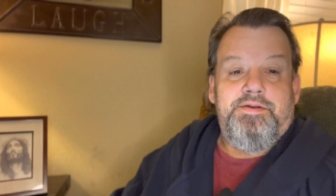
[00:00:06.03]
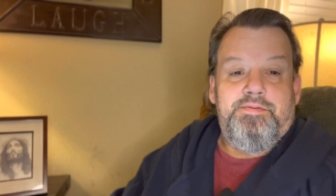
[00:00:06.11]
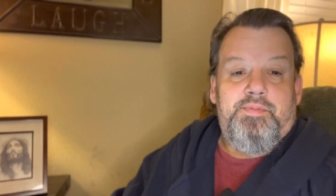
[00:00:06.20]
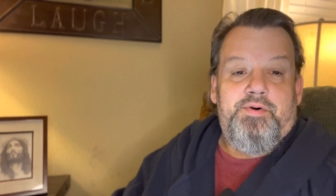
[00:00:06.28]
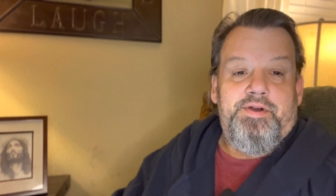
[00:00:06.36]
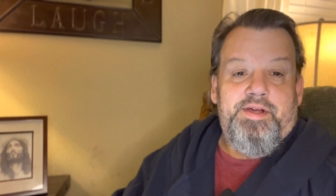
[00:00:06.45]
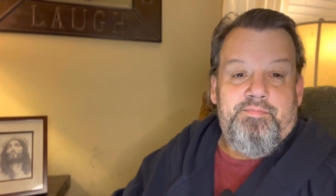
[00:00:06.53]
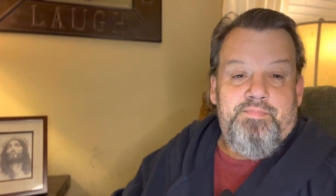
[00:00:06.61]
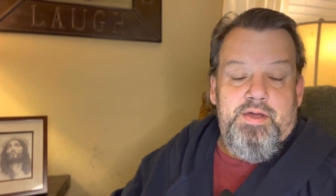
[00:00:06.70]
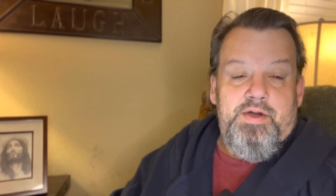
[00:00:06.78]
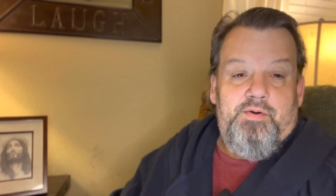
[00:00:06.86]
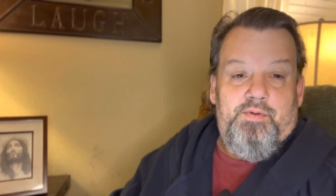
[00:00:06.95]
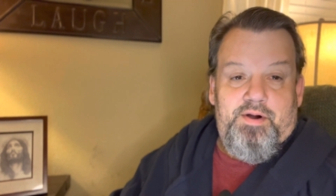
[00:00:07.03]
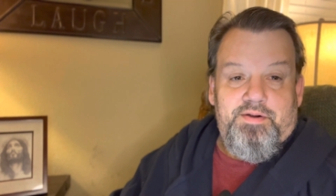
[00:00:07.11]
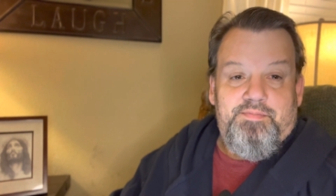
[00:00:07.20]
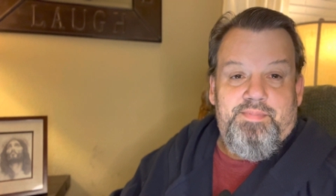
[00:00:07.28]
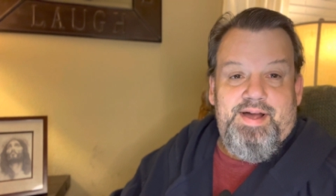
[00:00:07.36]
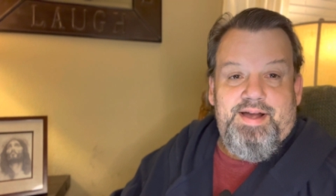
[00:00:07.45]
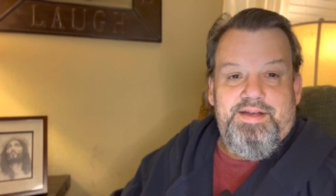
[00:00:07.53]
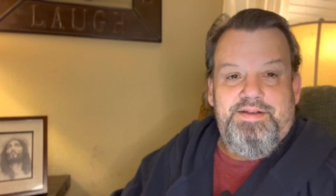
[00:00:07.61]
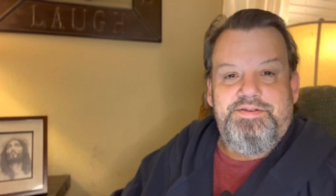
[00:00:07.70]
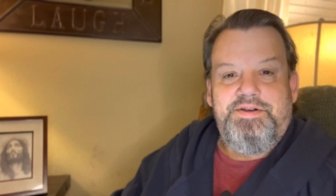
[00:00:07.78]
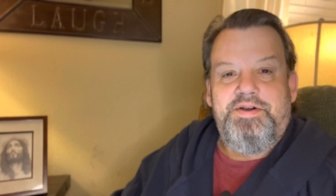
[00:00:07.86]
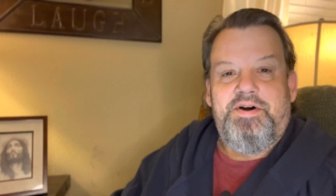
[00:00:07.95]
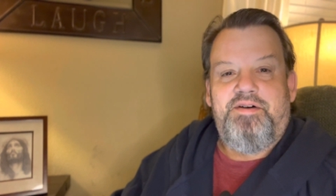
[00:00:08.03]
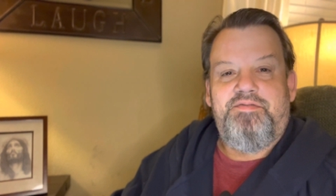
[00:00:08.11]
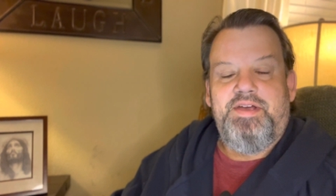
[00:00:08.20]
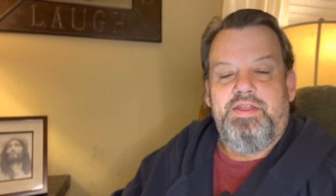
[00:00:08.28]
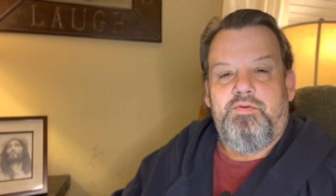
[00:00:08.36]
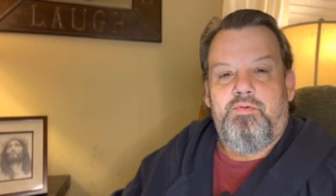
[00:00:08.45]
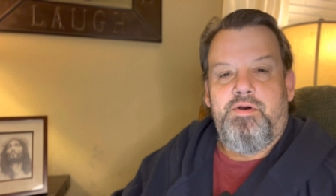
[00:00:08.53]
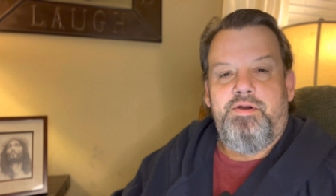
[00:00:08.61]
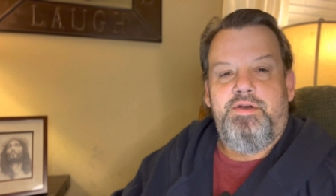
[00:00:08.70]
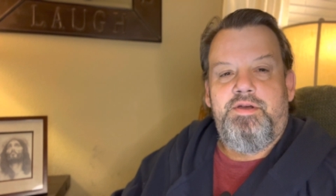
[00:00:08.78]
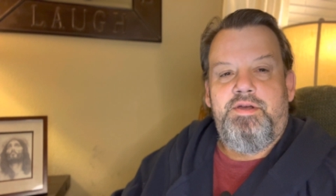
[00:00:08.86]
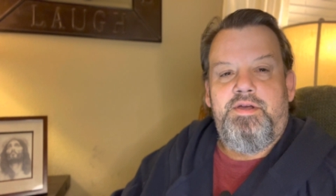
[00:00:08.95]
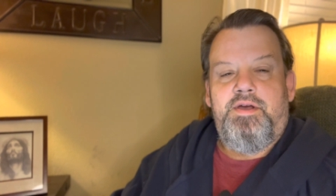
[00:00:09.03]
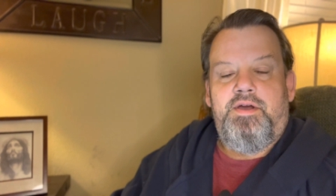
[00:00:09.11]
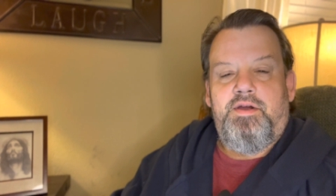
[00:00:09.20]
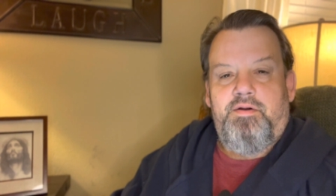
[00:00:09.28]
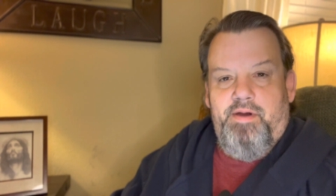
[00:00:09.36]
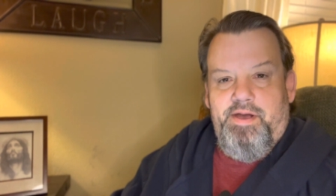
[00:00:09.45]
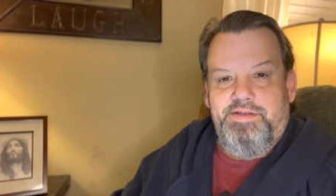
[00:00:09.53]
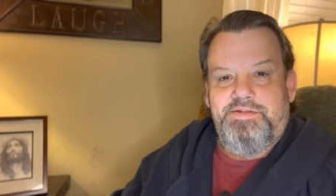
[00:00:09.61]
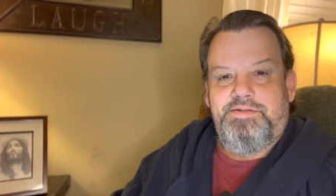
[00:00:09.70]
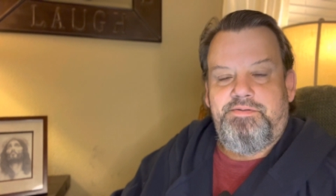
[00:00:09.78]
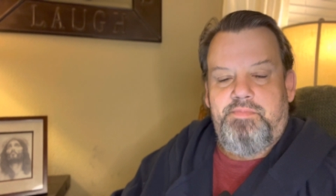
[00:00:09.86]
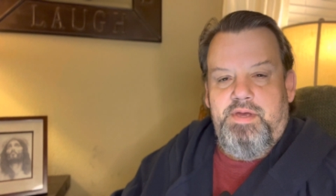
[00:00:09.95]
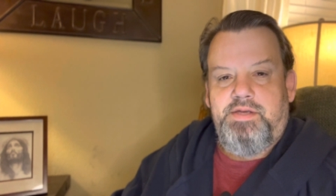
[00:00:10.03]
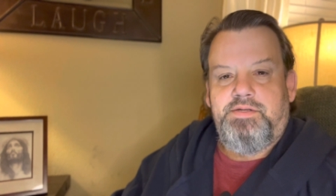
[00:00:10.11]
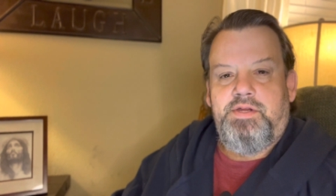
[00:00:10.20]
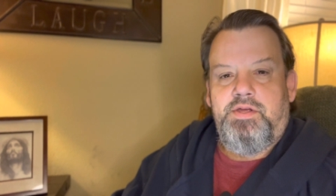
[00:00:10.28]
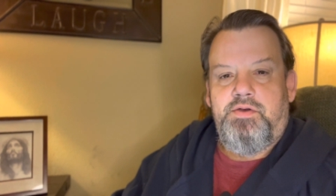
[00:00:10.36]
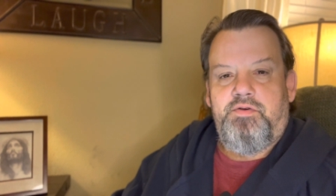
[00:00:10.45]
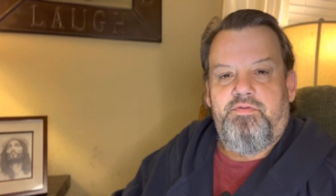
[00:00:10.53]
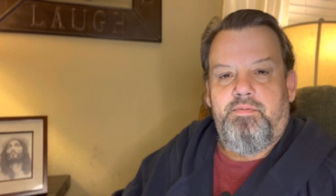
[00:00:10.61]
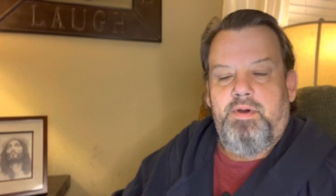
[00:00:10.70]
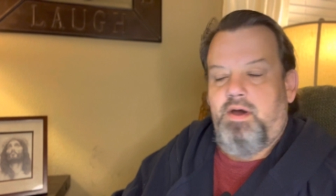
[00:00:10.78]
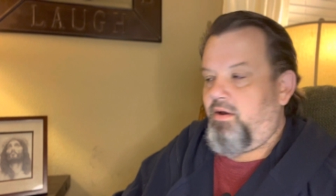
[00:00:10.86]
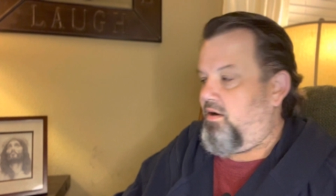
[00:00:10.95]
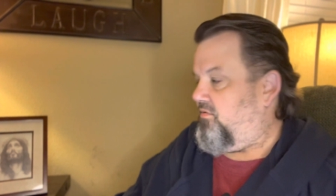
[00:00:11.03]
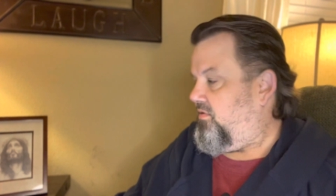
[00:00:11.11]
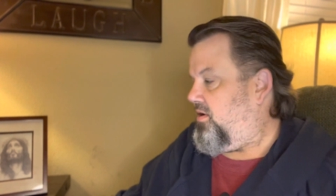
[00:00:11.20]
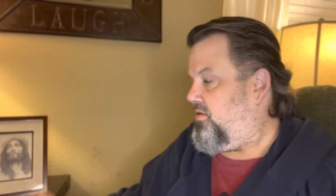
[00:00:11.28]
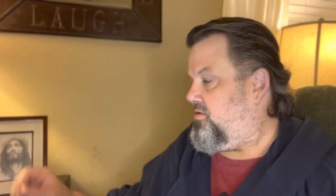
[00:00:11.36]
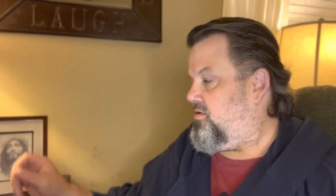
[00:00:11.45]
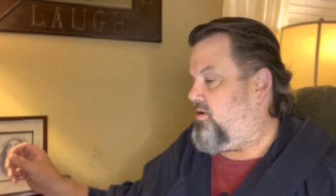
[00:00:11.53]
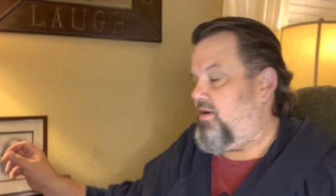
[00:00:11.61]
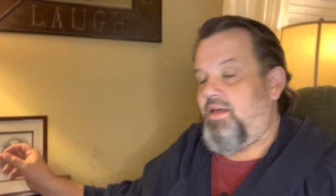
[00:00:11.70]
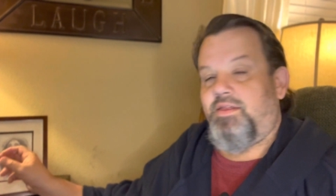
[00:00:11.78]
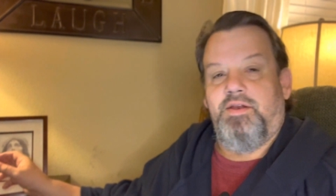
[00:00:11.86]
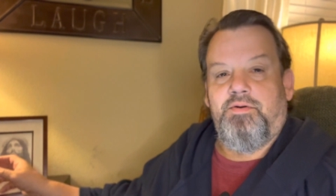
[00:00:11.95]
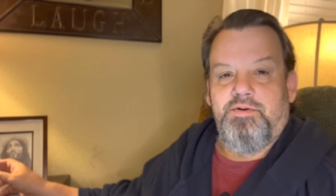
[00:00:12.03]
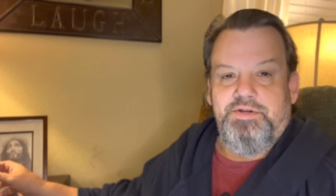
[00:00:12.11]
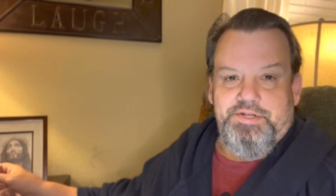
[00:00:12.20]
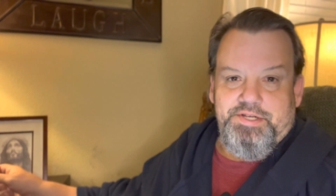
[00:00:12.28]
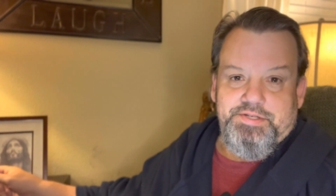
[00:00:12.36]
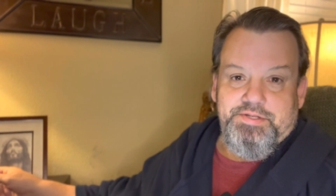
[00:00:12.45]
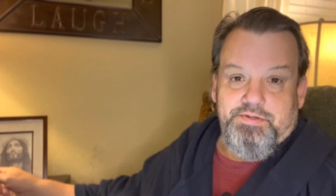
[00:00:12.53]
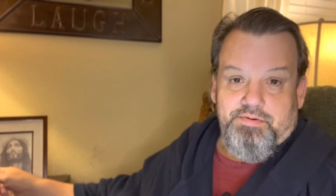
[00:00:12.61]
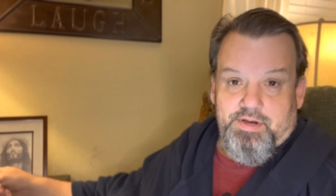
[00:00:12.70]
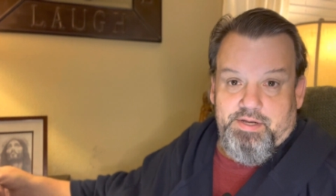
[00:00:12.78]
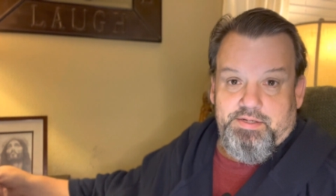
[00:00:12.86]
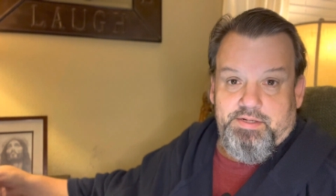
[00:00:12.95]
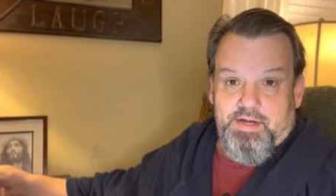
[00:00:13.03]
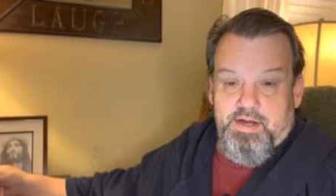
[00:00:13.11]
Good morning. Welcome back to Coffee and the Word. Grace and peace to you from God our Father and the Lord Jesus Christ.